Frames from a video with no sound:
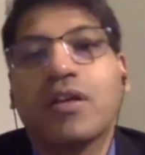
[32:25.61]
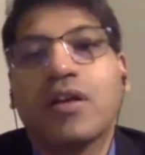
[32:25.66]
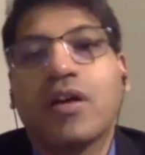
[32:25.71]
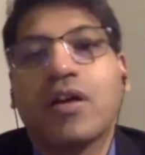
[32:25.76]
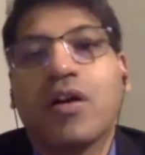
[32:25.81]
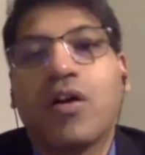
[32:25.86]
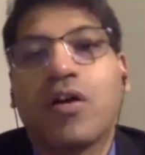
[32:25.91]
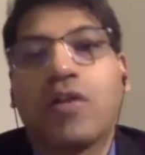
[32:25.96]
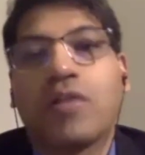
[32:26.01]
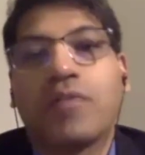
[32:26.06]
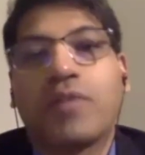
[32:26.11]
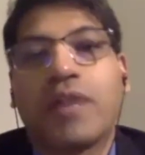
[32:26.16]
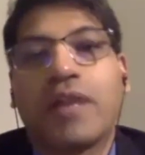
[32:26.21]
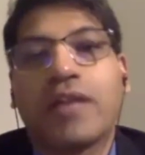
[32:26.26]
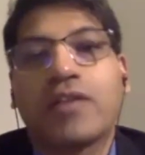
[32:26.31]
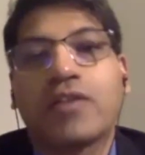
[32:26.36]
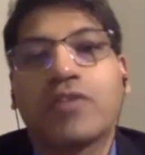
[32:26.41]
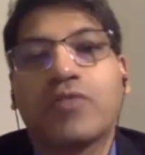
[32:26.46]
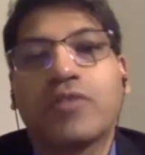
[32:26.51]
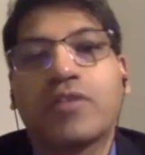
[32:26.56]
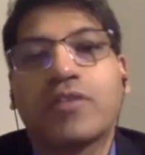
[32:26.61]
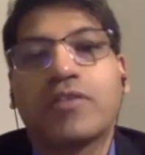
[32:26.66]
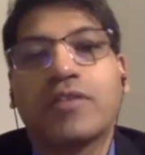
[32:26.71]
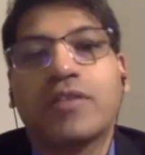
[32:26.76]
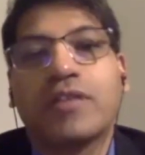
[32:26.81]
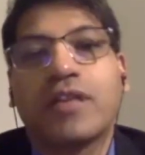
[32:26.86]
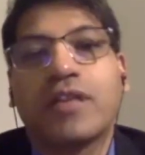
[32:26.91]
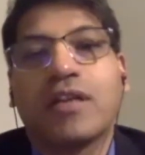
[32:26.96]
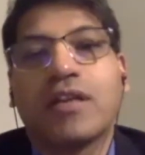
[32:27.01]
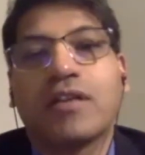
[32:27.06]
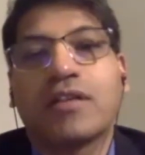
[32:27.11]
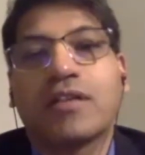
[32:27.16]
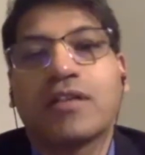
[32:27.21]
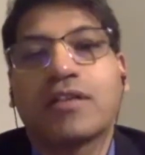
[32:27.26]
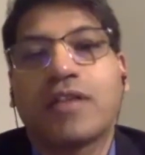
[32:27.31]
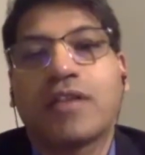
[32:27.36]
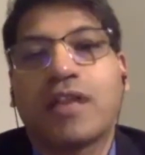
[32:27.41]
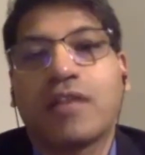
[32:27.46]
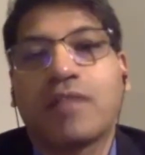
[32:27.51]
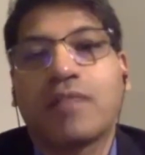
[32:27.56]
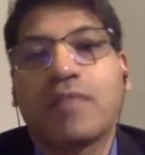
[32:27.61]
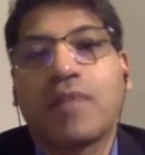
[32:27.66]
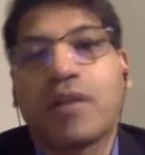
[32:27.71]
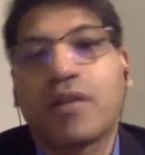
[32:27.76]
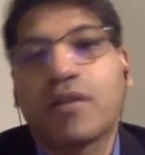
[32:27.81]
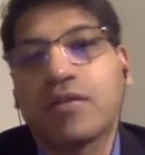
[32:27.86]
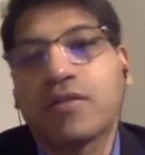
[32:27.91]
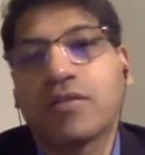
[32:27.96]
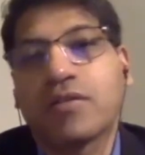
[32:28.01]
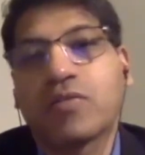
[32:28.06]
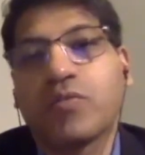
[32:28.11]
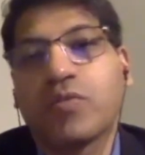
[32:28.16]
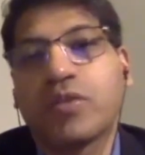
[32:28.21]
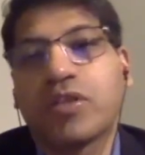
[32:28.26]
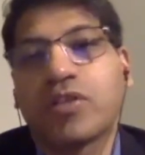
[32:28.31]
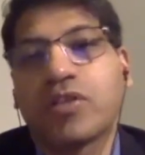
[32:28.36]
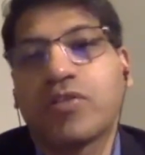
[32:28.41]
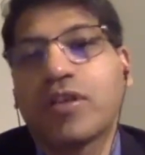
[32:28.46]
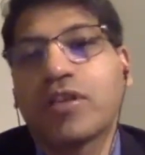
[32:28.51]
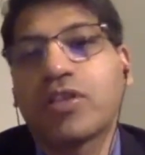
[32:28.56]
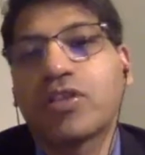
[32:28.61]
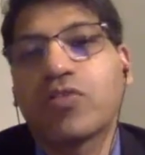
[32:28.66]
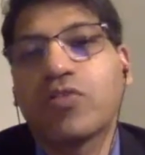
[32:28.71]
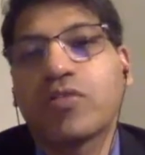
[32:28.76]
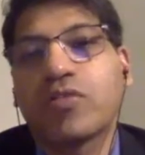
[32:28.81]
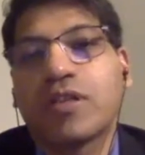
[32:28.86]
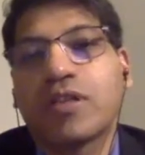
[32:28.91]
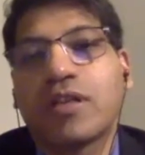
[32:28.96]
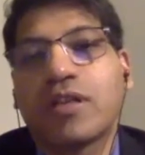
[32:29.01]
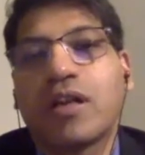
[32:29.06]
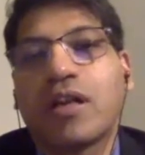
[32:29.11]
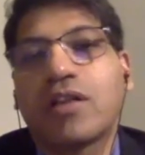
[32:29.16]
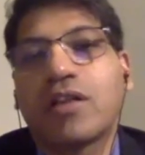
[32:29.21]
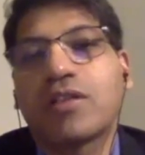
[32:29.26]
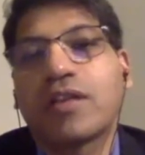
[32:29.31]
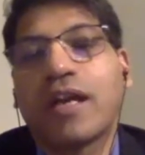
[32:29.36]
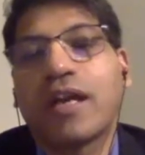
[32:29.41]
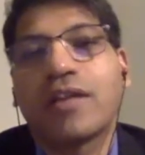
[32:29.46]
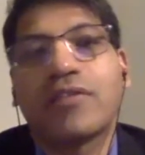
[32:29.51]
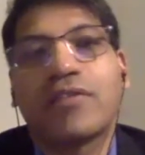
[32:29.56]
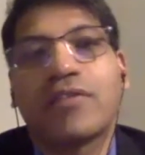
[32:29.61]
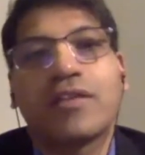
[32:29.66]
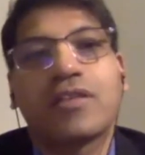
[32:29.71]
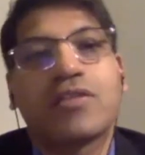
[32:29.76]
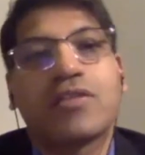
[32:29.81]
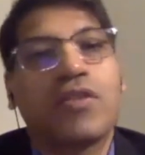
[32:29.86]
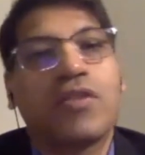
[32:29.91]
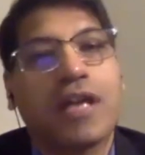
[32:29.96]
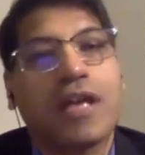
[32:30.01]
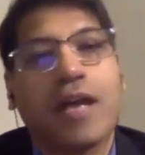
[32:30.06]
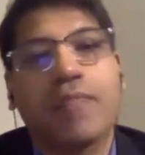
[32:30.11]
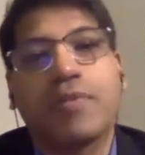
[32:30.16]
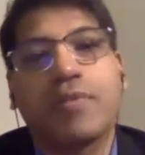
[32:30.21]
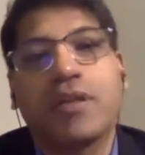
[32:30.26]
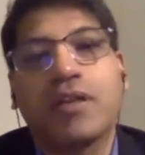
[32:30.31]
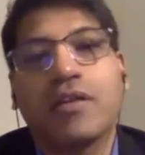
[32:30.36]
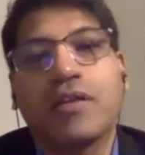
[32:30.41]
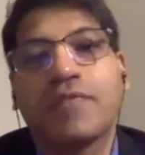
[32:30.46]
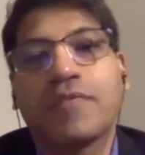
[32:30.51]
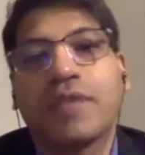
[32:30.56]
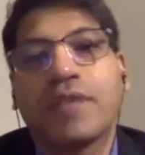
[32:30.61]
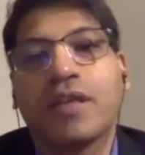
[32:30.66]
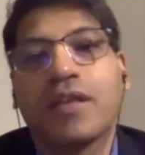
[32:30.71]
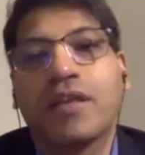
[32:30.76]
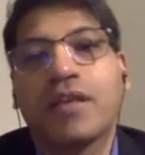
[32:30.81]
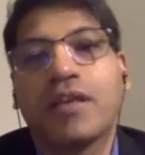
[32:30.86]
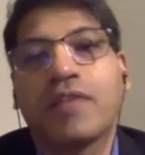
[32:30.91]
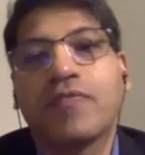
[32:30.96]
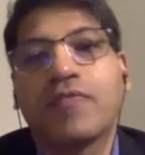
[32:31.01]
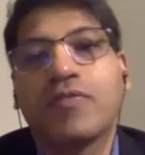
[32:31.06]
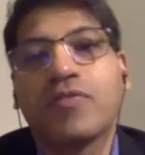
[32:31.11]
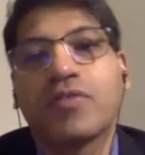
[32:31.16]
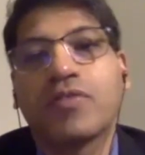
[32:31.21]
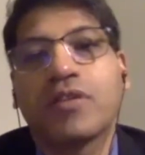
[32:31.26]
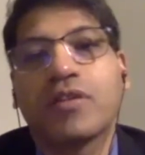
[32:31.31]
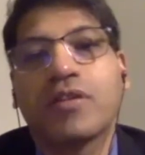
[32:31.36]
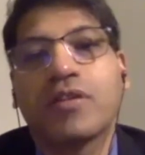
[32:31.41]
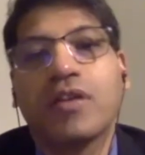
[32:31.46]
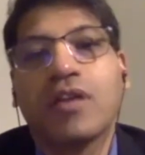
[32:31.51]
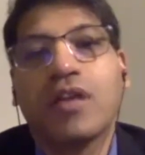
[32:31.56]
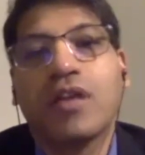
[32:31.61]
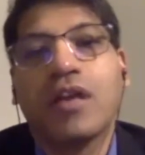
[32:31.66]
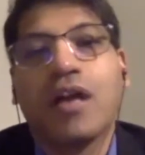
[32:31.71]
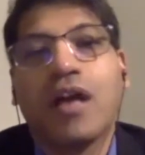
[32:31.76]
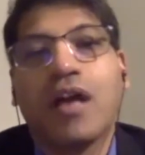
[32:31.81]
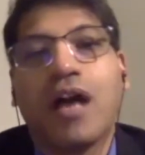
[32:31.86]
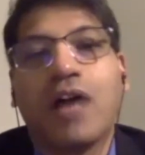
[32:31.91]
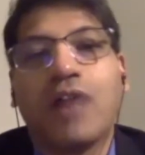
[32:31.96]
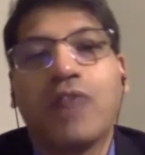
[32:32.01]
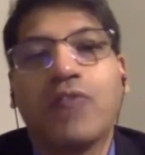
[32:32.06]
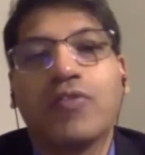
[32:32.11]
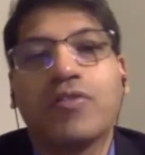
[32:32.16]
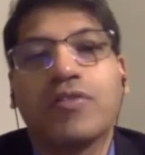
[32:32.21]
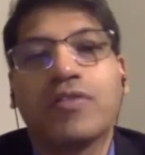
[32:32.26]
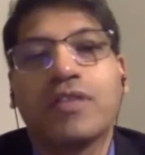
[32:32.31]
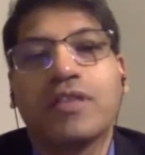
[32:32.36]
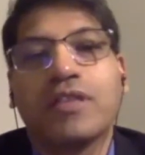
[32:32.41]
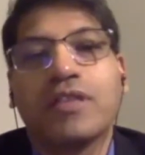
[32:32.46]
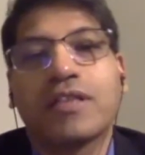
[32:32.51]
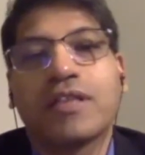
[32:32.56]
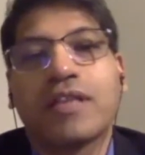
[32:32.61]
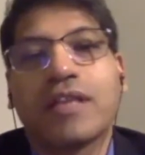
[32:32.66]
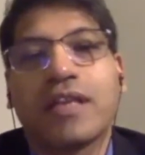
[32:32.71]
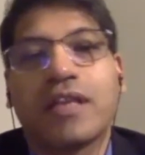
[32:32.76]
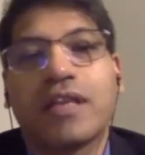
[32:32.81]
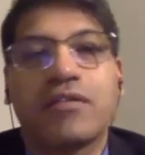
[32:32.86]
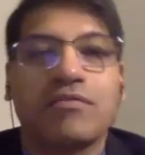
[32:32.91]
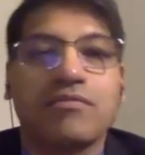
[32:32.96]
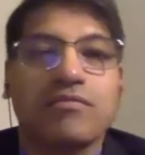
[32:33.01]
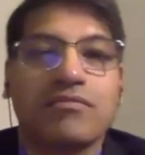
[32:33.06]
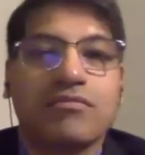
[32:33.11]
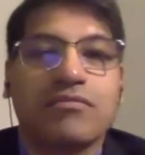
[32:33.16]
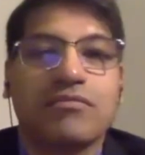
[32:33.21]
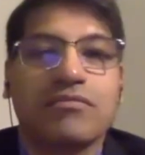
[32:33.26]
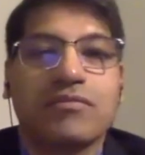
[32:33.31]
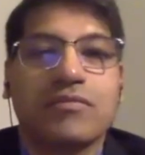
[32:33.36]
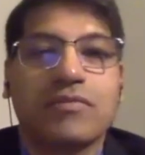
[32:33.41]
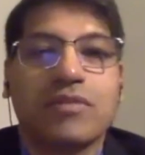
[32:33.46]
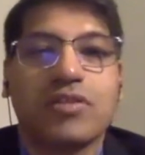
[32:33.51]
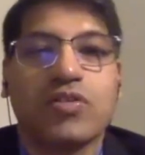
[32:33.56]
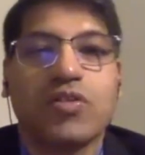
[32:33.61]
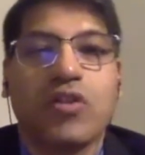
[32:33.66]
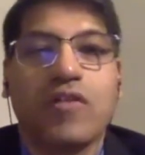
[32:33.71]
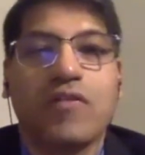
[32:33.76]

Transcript: or brands towards retailers and channel partners. With trade shows and large gatherings not happening in near future, how do you see this getting resolved?